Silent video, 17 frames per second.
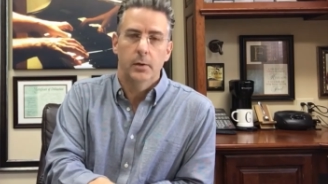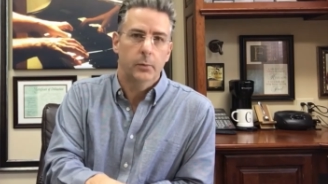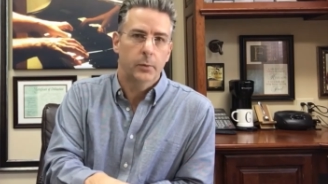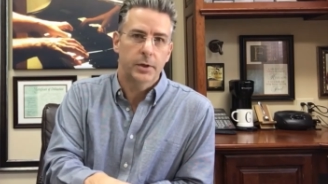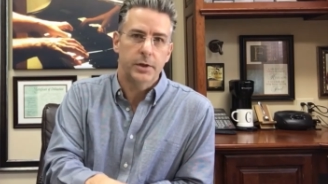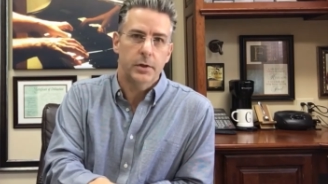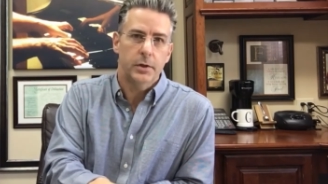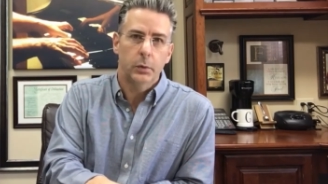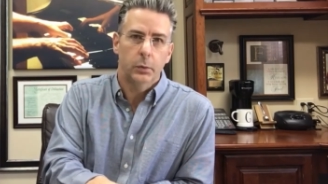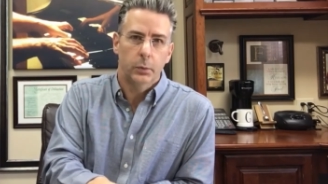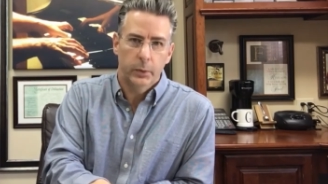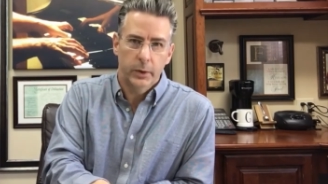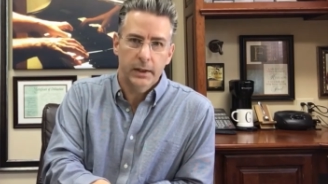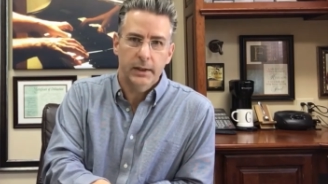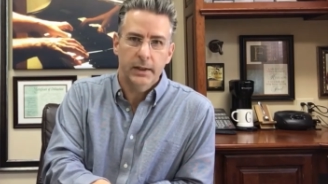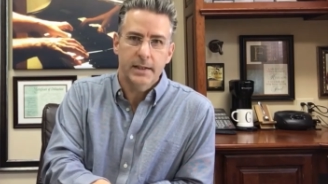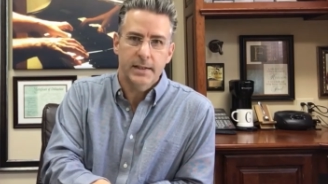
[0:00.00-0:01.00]
when you
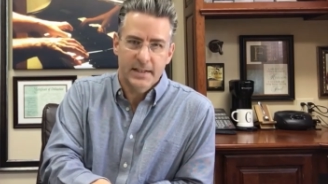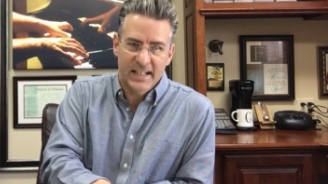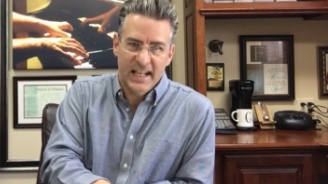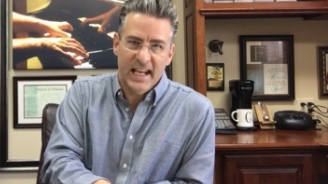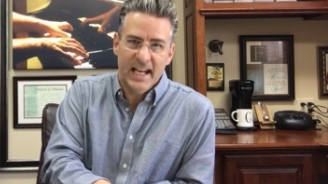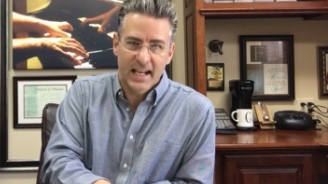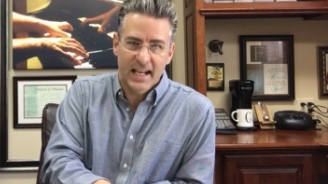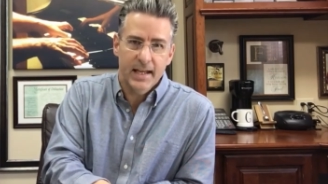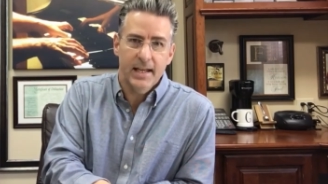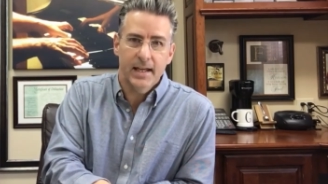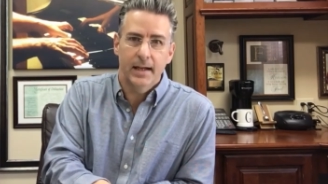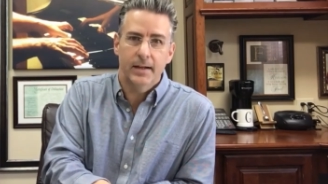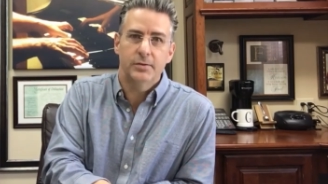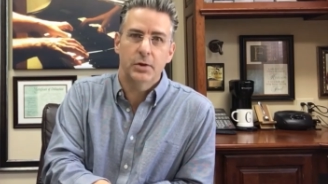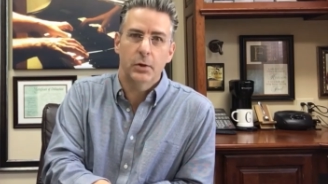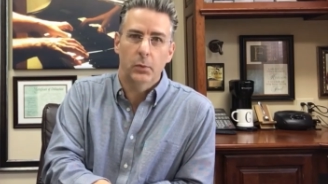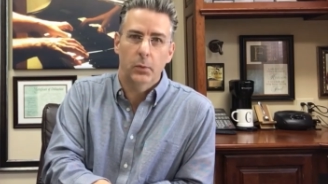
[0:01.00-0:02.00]
really dig
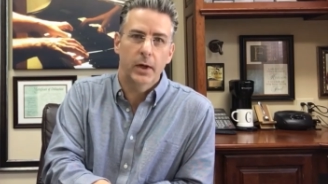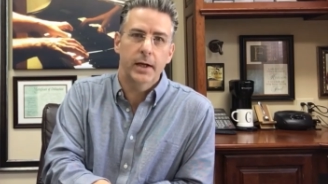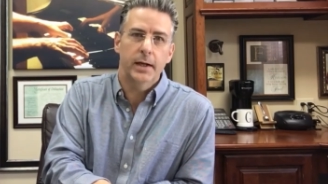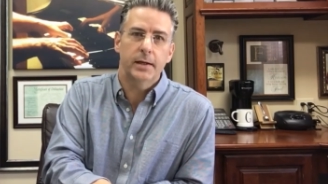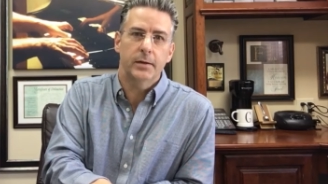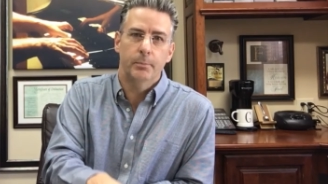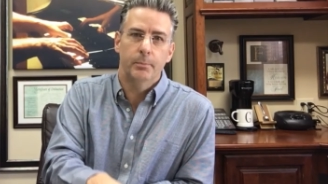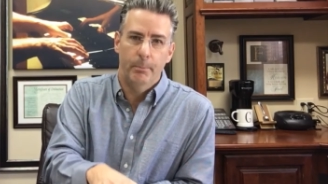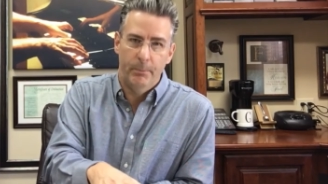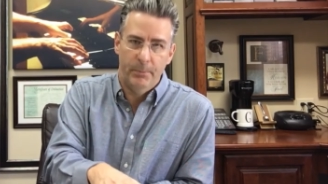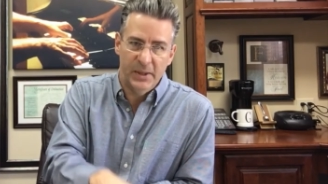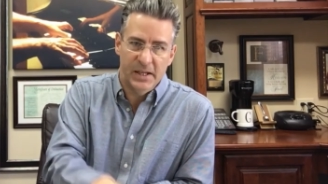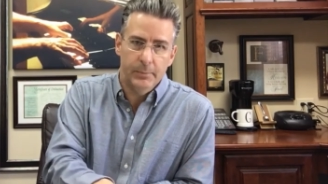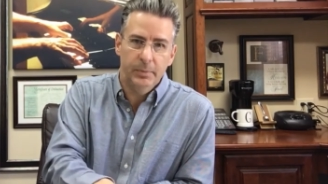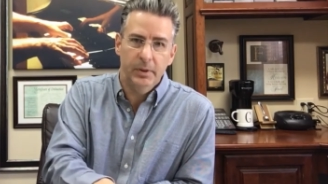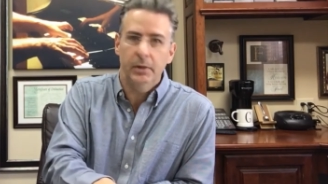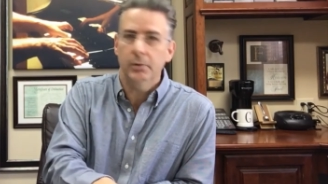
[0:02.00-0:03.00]
into what
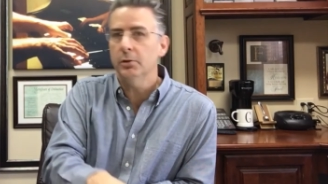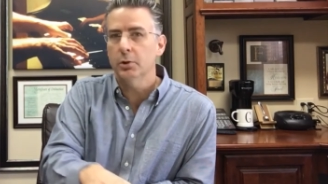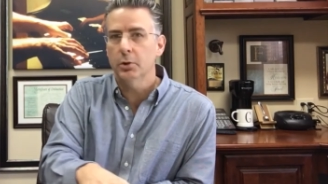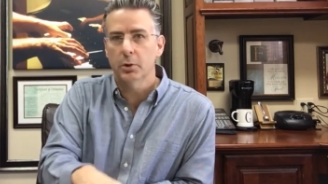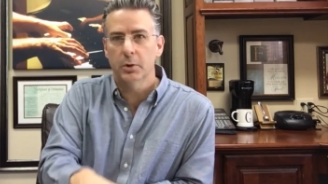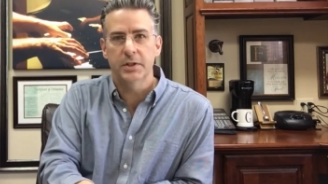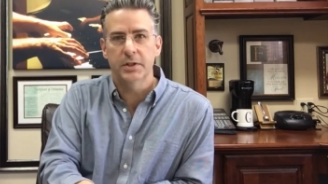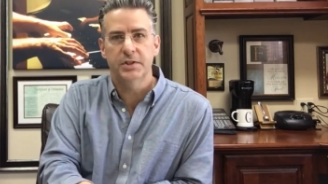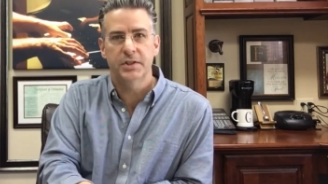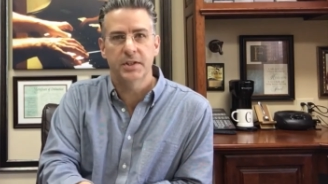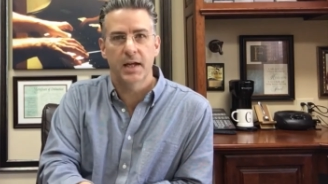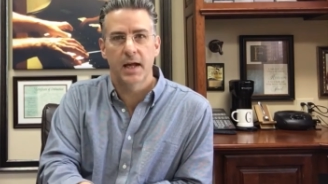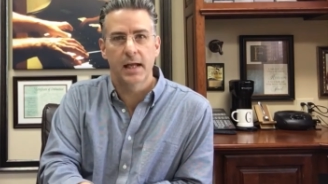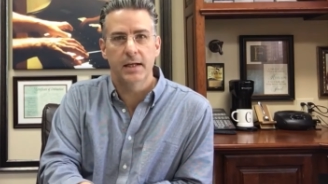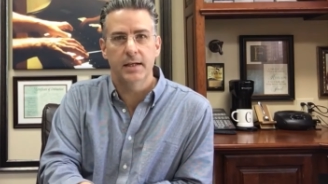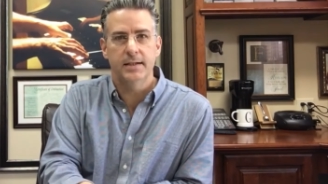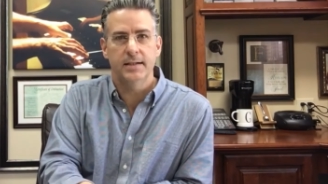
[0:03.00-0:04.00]
biblical
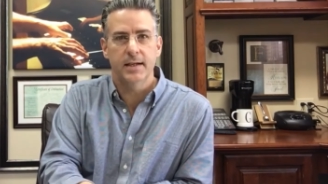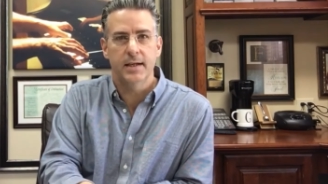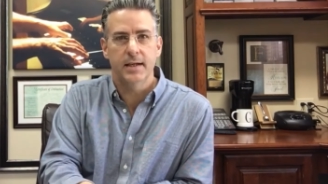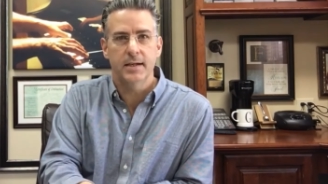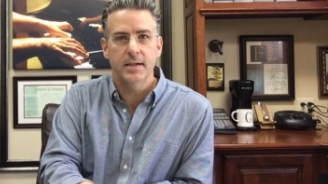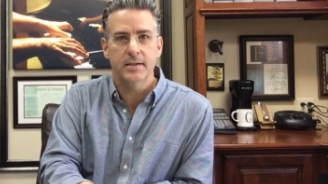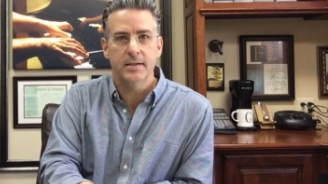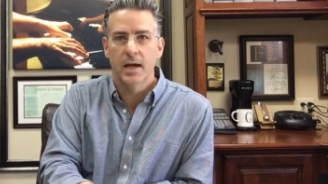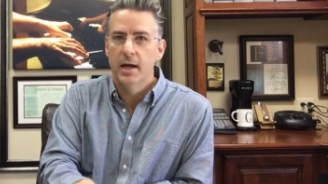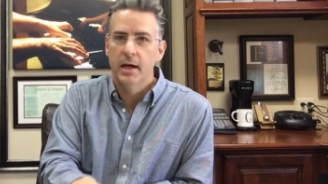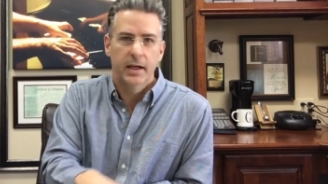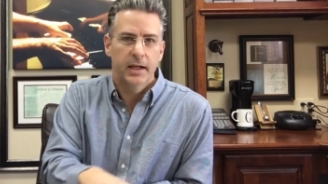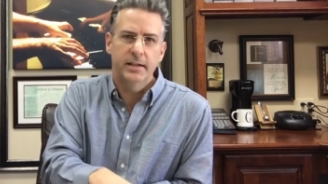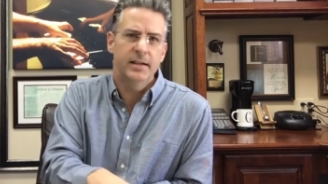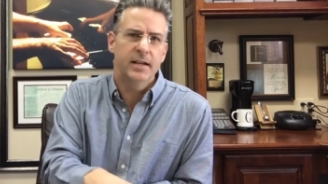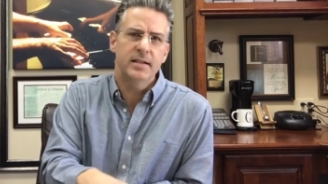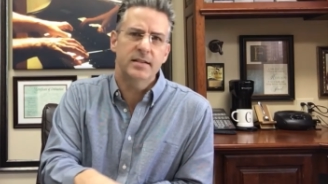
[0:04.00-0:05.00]
Christianity is,
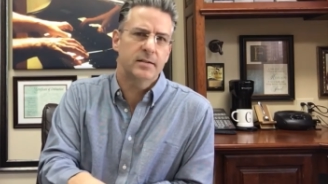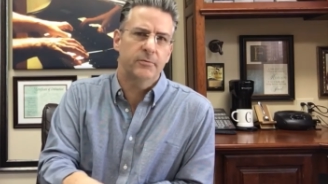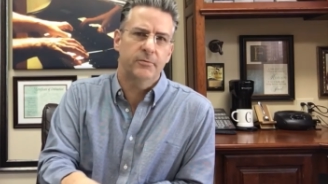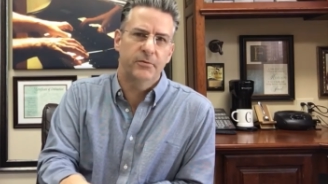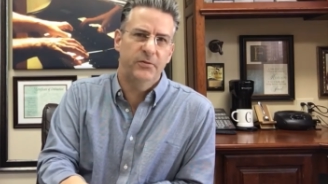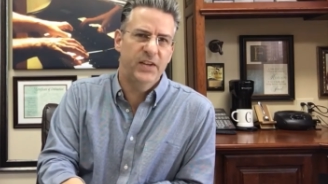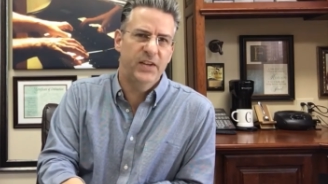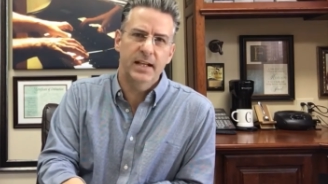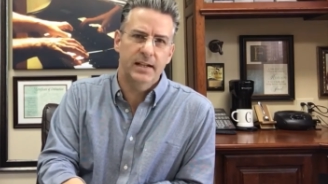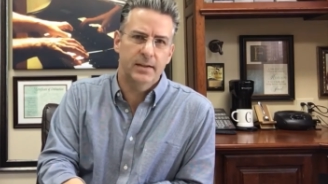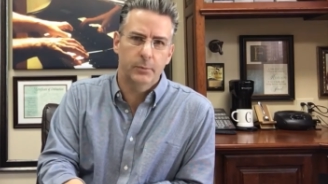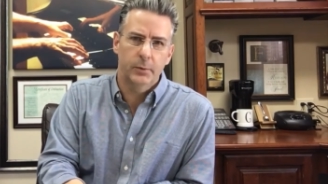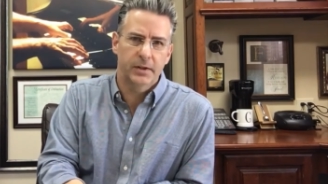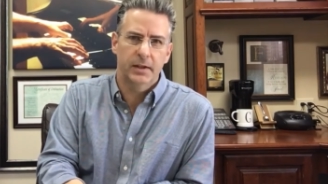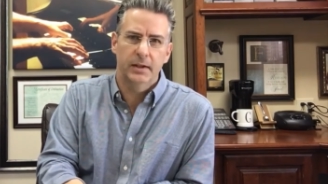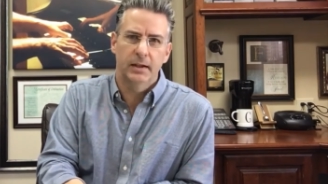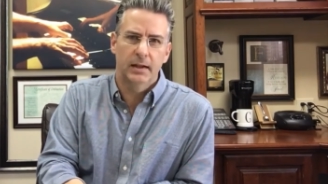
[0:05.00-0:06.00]
it doesn't fit
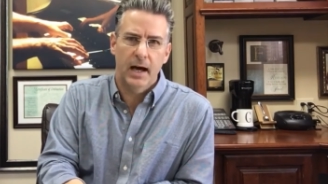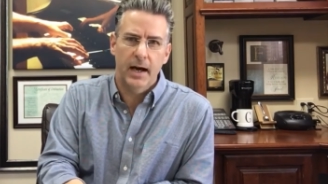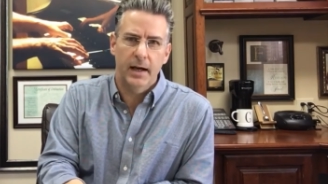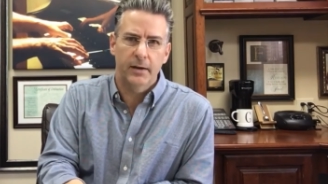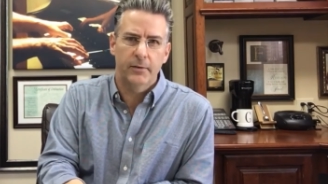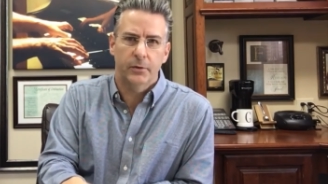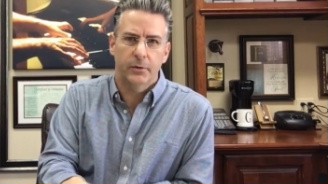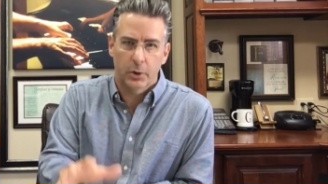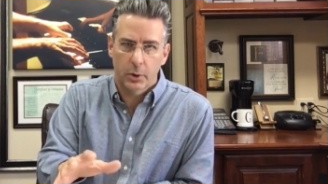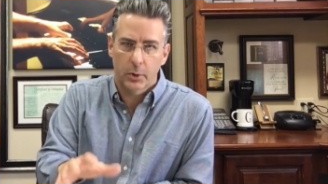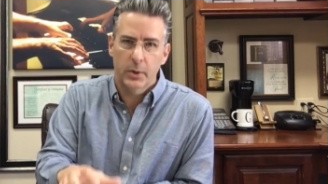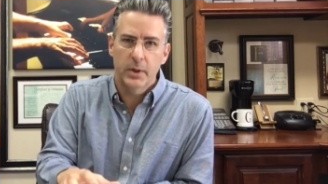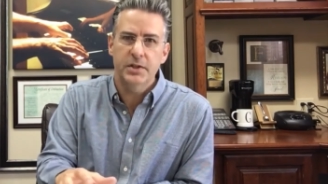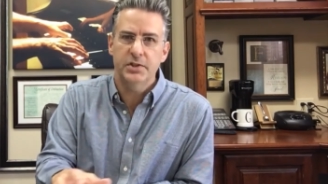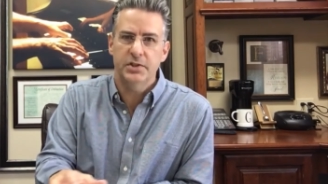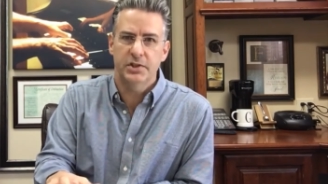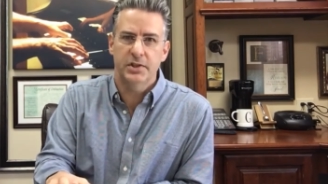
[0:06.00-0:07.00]
with a lot of
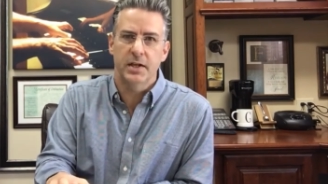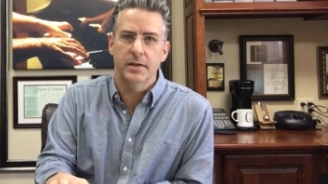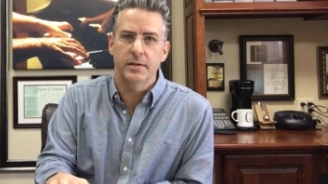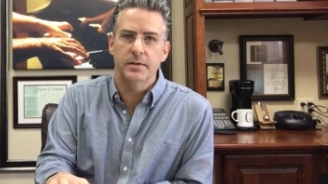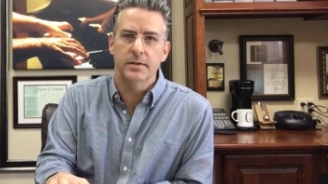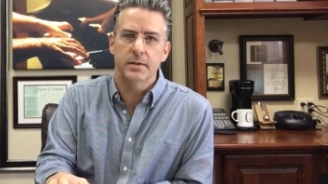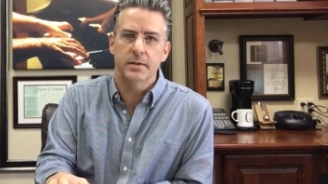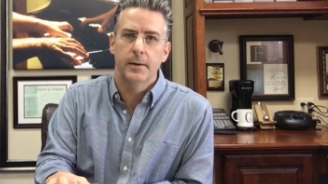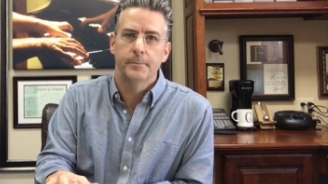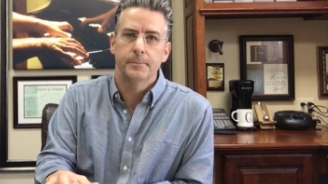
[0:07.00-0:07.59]
Christians'